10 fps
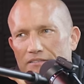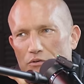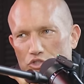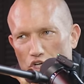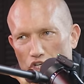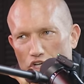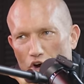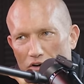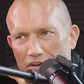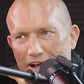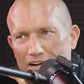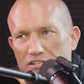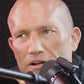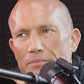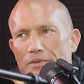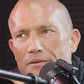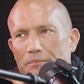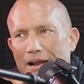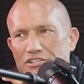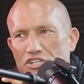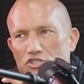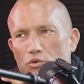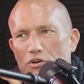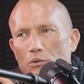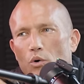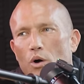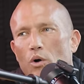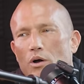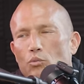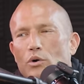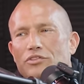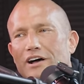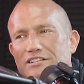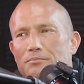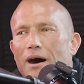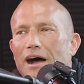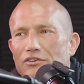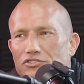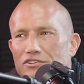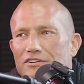It was a good Carfax, okay. but I just really want one with less miles.